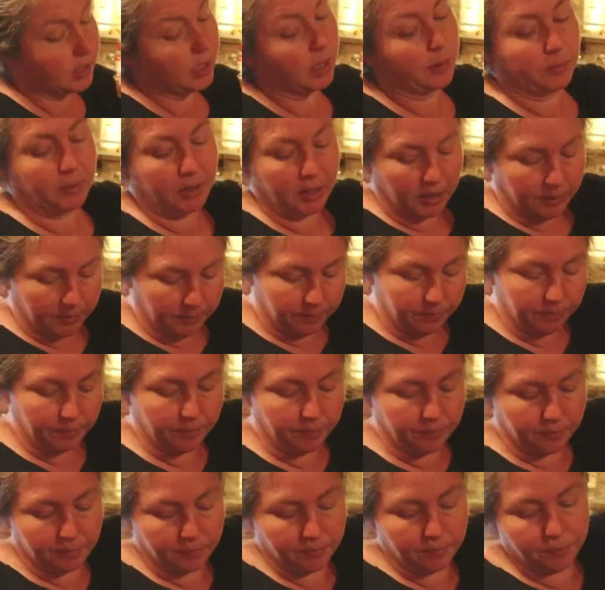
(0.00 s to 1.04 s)
I'm gonna
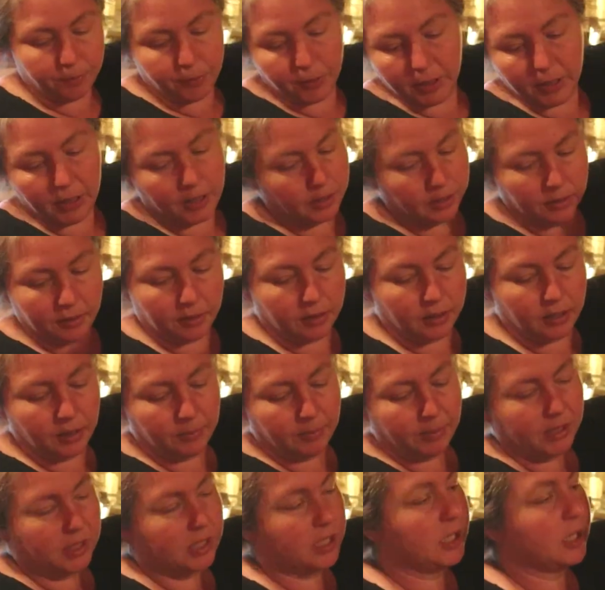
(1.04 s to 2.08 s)
put them
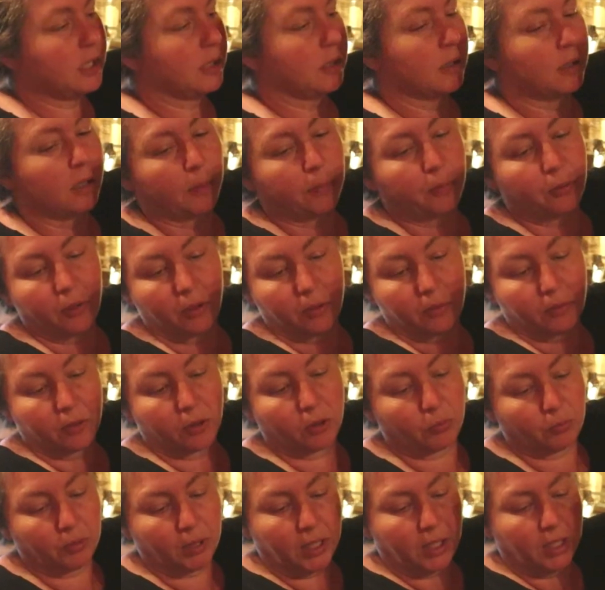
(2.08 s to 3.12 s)
in, I'll put
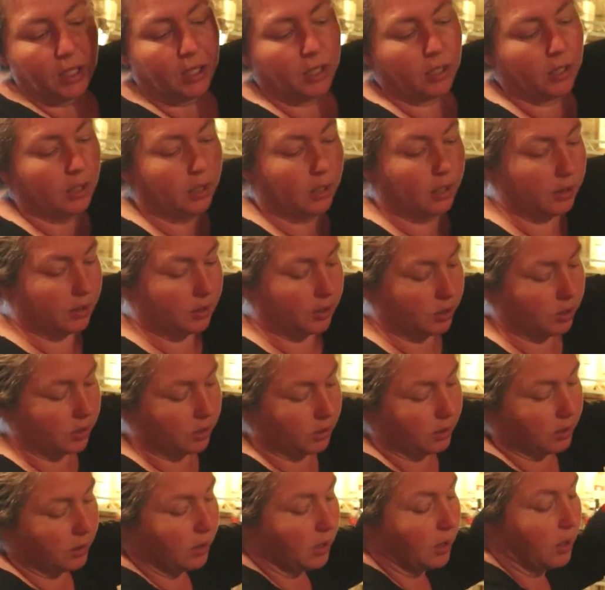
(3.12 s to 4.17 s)
3
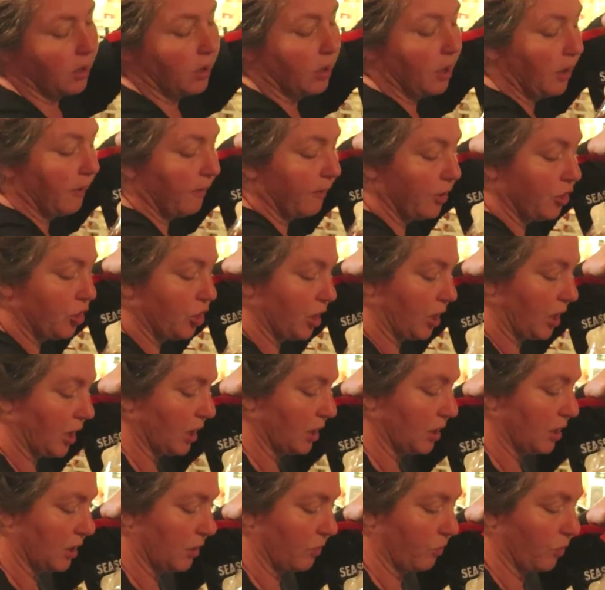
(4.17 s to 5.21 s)
of the
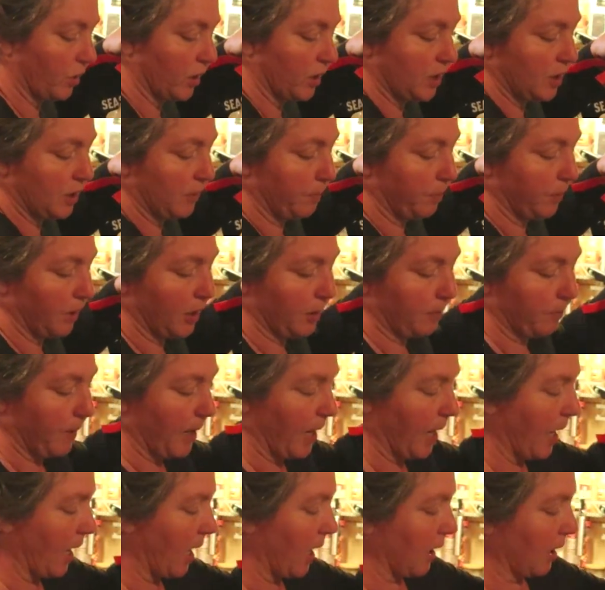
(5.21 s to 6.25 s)
chickens in one Ziploc
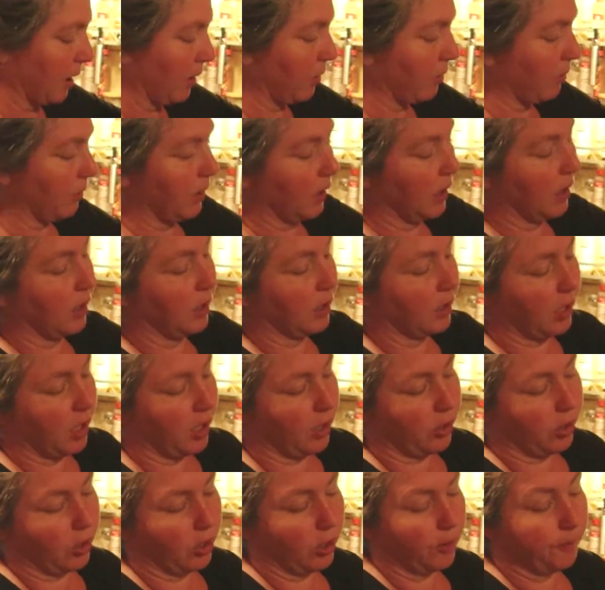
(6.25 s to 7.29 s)
bag and 3 in
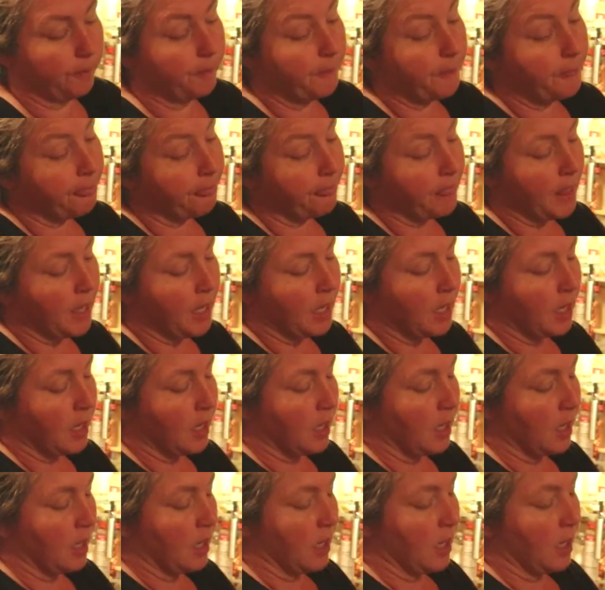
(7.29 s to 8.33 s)
another.
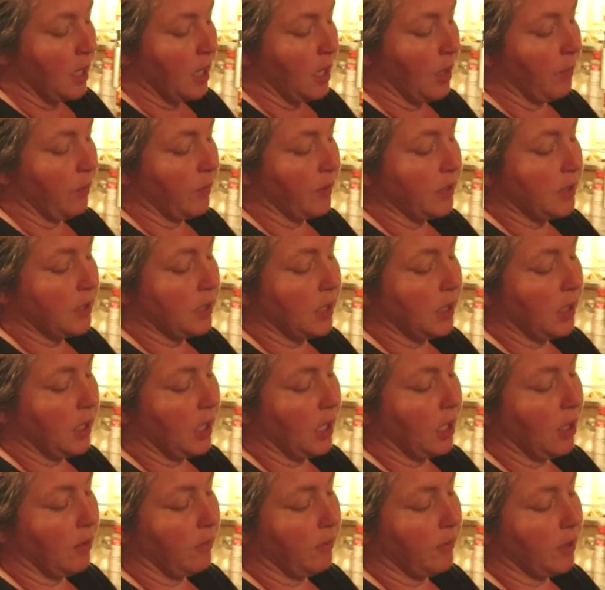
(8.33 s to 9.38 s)
And we'll see
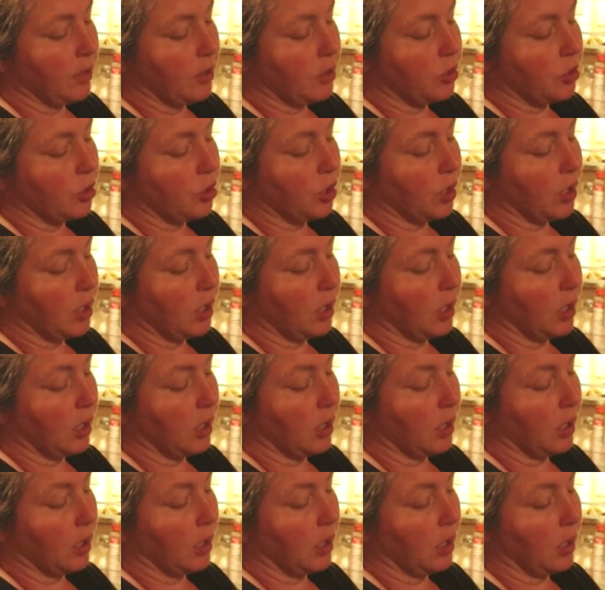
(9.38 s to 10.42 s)
how much chicken
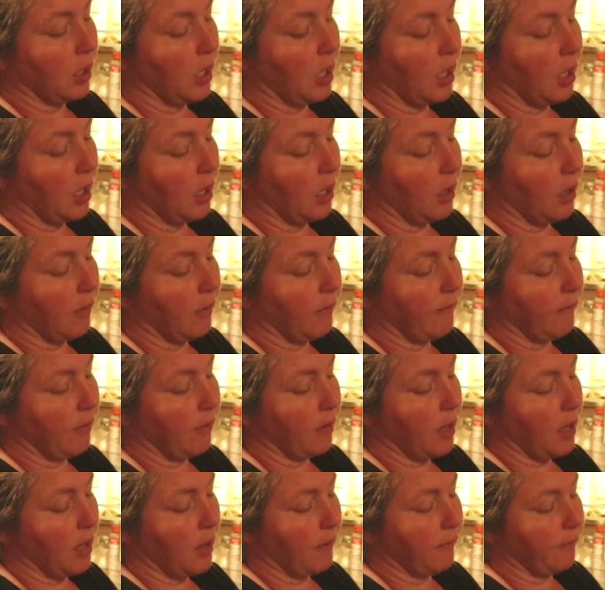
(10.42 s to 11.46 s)
I have
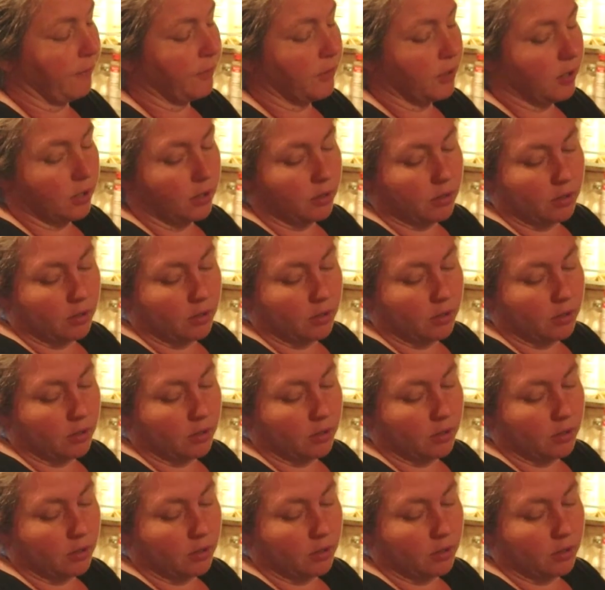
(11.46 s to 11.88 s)
left.